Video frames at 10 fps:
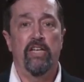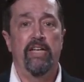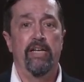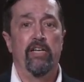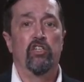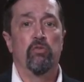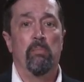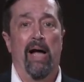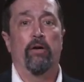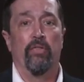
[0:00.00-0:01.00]
He is
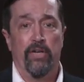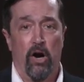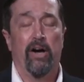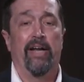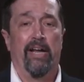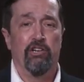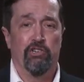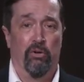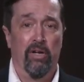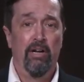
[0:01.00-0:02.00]
Michael the
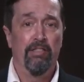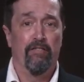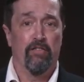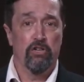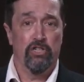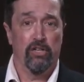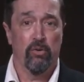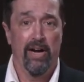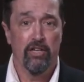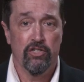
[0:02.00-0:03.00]
Archangel, the first and
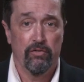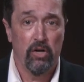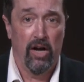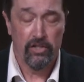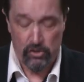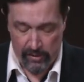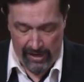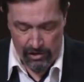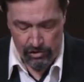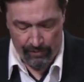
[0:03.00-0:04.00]
greatest of God's
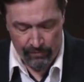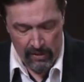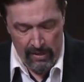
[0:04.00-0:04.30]
creation.